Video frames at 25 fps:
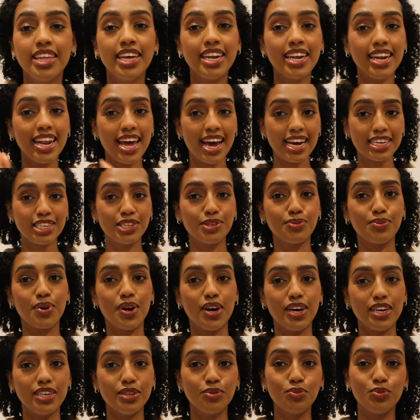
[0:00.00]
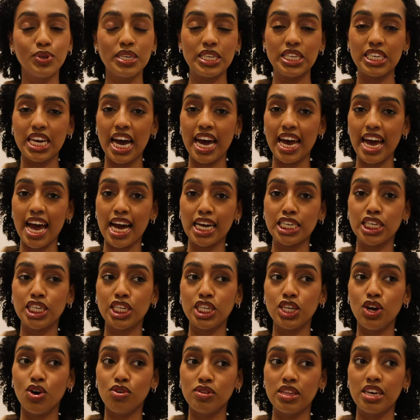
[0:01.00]
The next one, which I
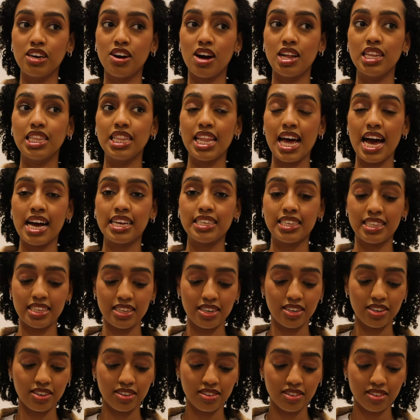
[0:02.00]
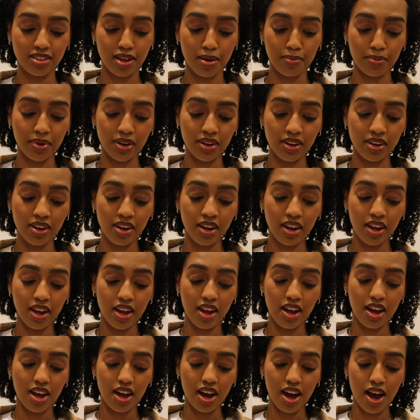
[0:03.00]
actually only got last year summer,
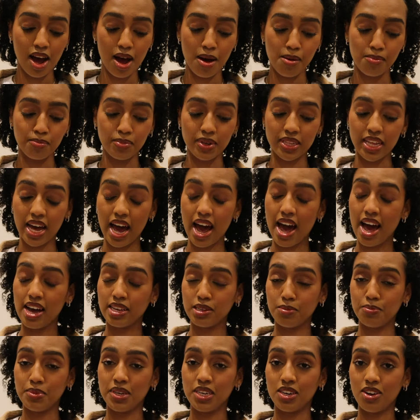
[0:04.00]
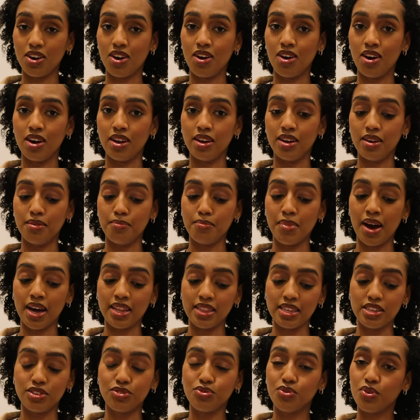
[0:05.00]
but that has been on my
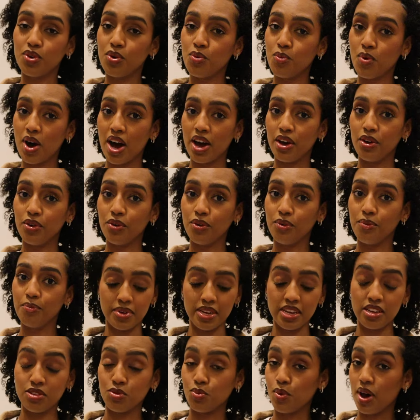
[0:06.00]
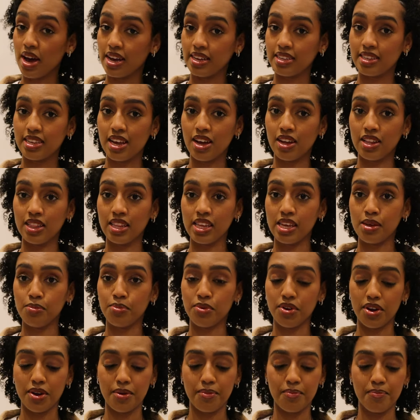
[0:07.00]
list for a while, is YSL
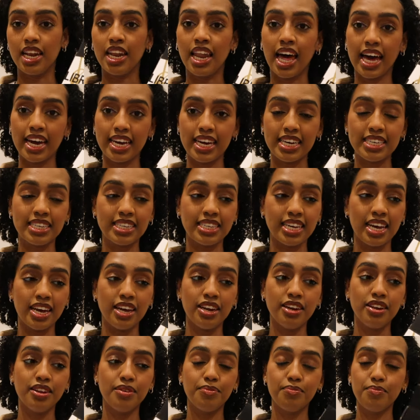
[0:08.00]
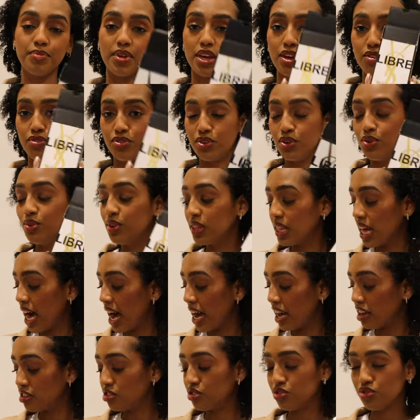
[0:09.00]
Libre. Like I said, if you
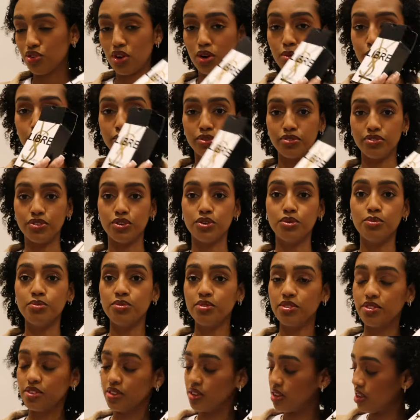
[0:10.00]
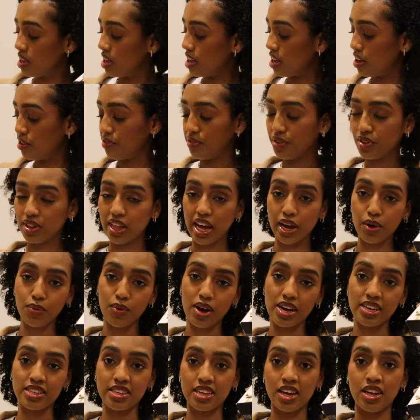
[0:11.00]
like strong perfumes, if you like
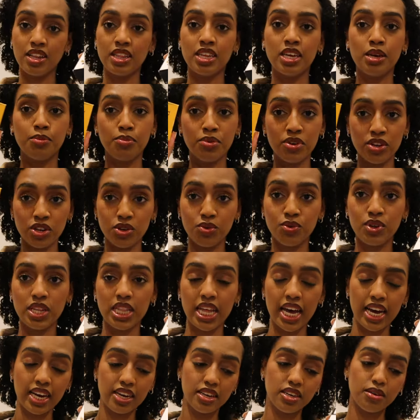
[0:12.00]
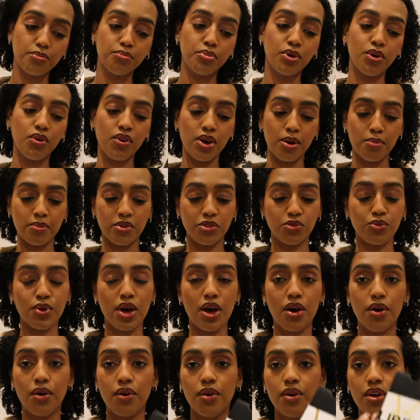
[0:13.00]
YSL Libre, you will like Poem as
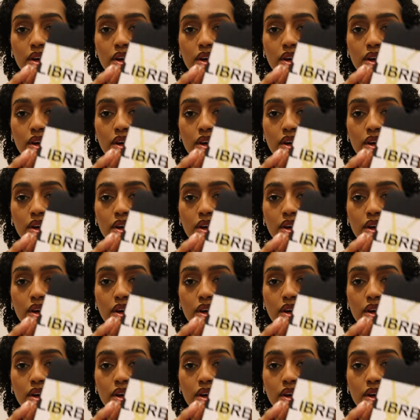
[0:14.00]
well.